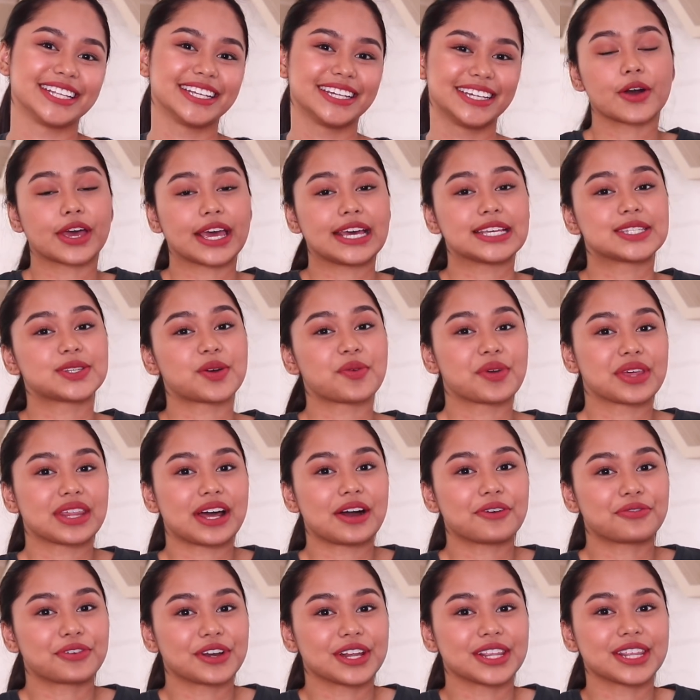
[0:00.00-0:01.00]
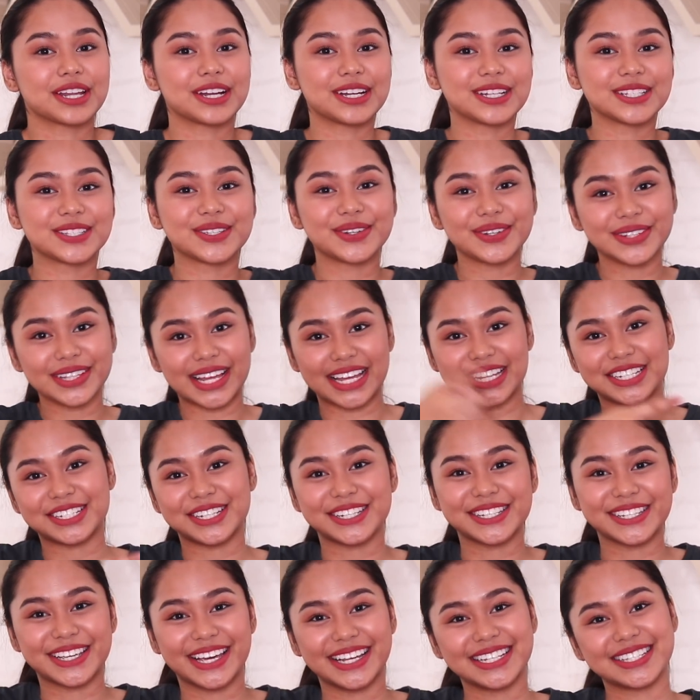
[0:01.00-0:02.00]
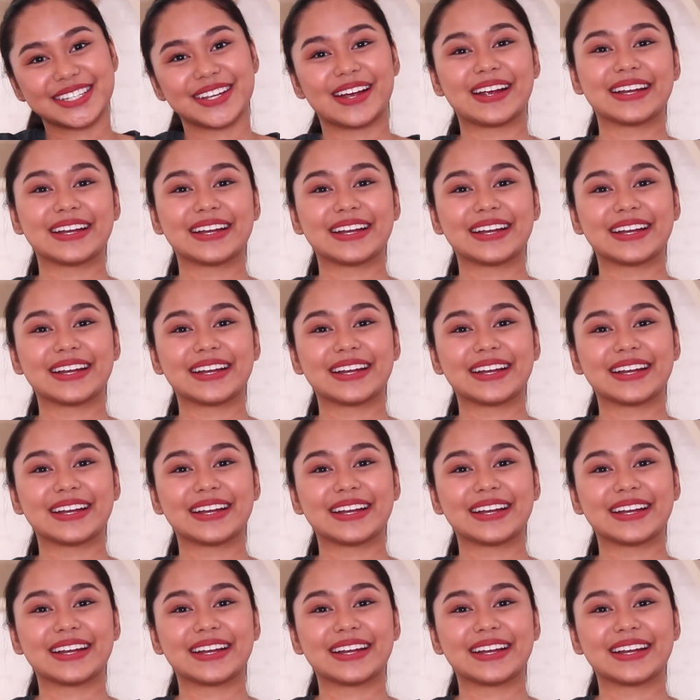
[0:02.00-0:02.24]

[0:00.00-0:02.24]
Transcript: Okay, so without further ado, let's just get